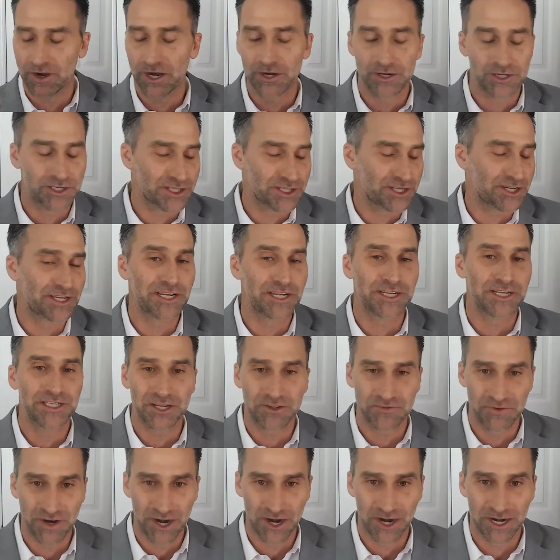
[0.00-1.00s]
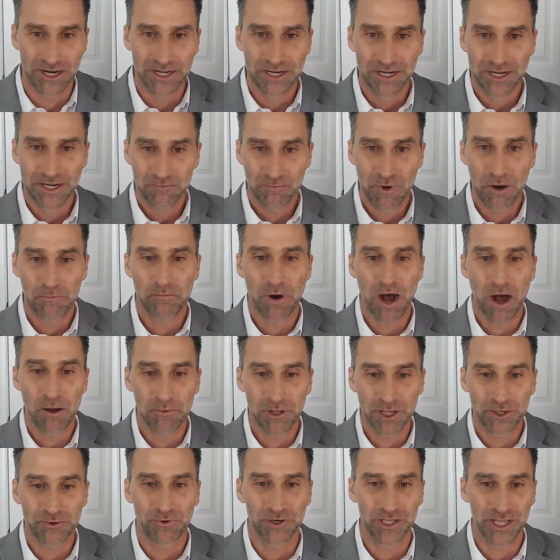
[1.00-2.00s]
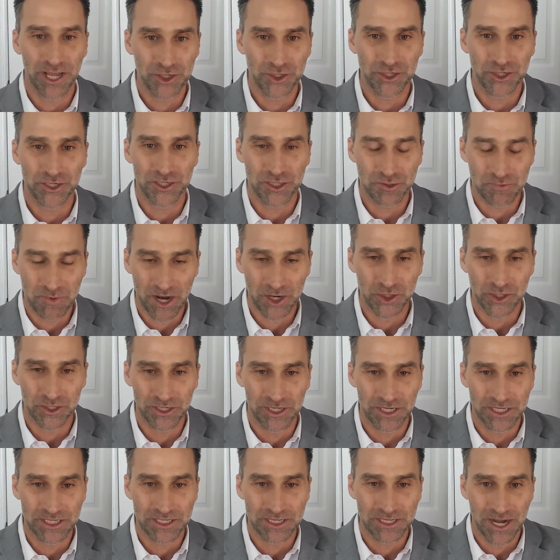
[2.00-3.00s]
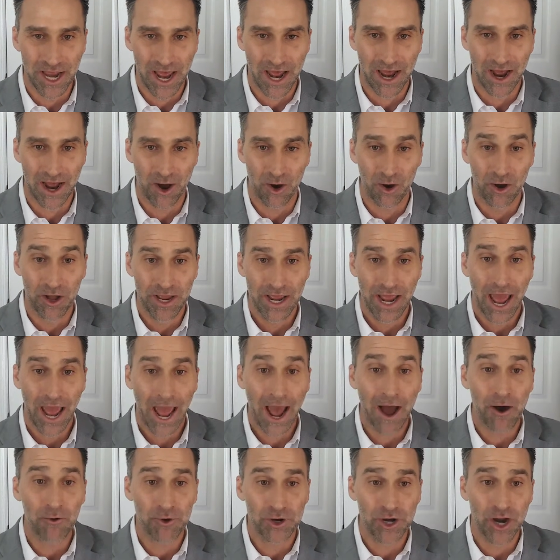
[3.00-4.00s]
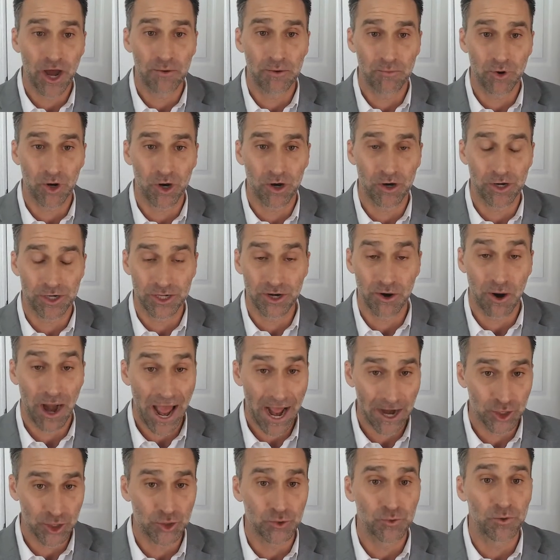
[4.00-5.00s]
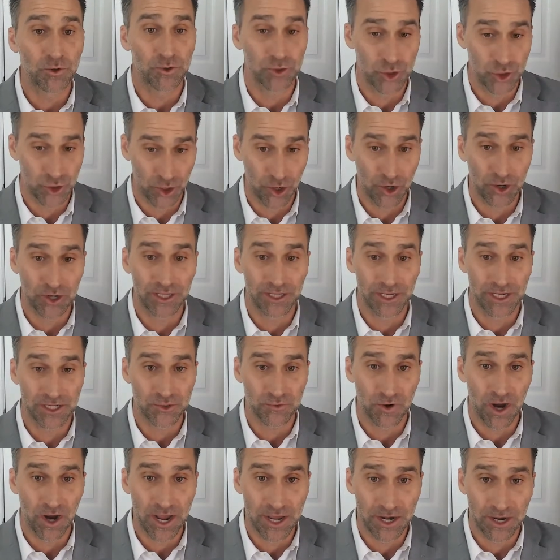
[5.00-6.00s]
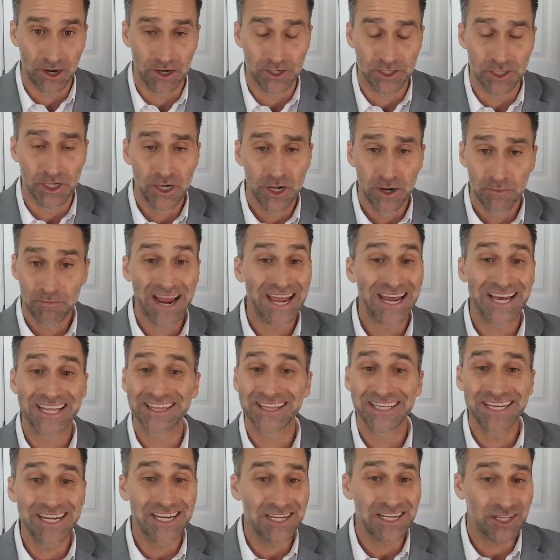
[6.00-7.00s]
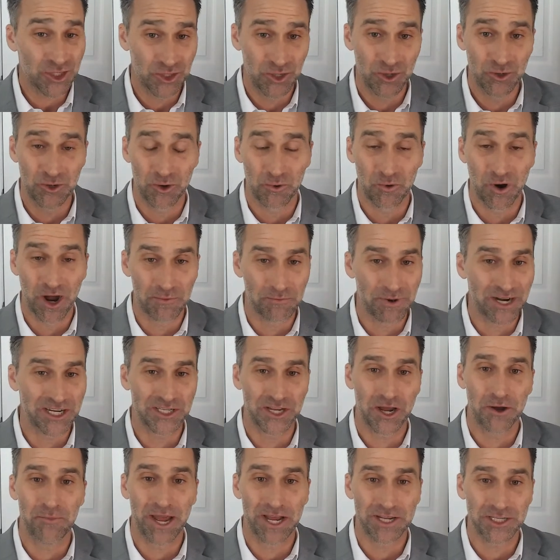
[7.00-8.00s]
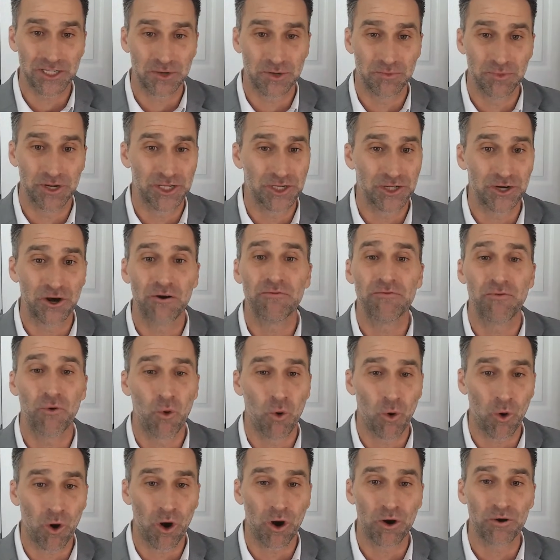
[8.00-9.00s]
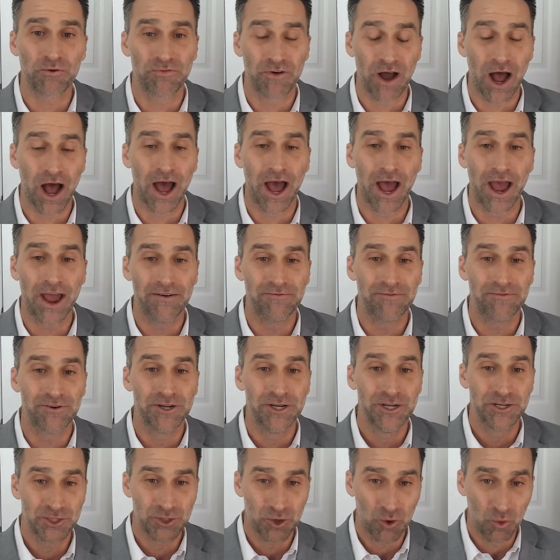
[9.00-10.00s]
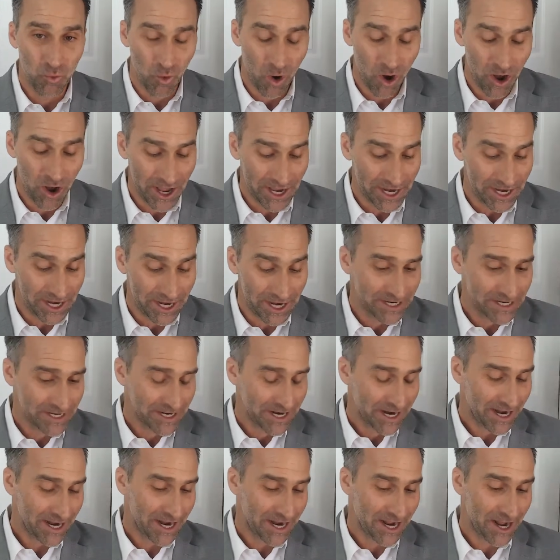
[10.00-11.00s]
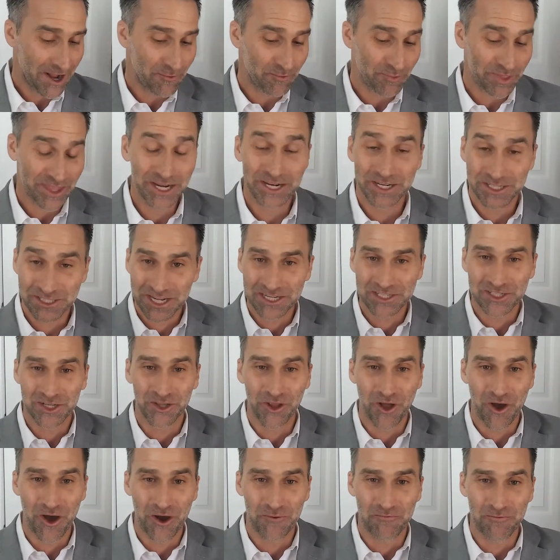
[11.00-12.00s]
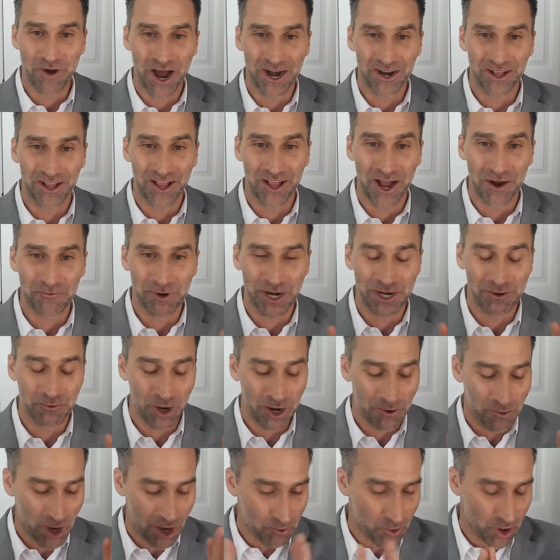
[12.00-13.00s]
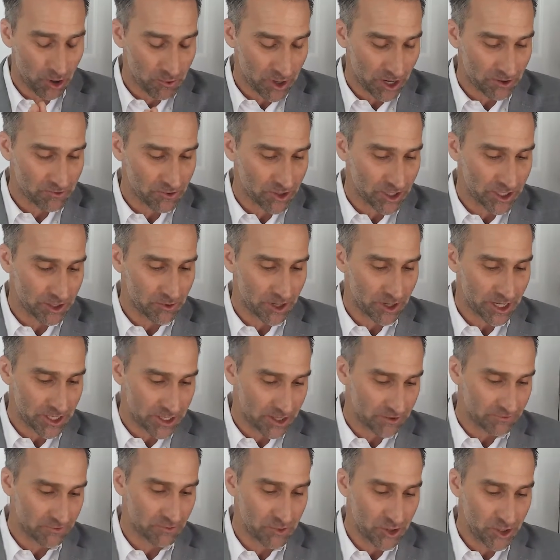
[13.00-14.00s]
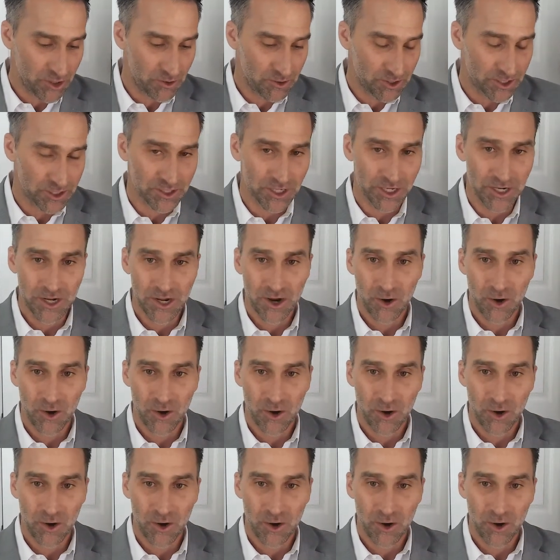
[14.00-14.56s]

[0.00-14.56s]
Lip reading: statistics vary, but public relations specialists now outnumber actual journalist writers by at least 2 to 1, by some estimates, 4 or 5 to 1. That's a long monologue, but what I really want to hear from you is,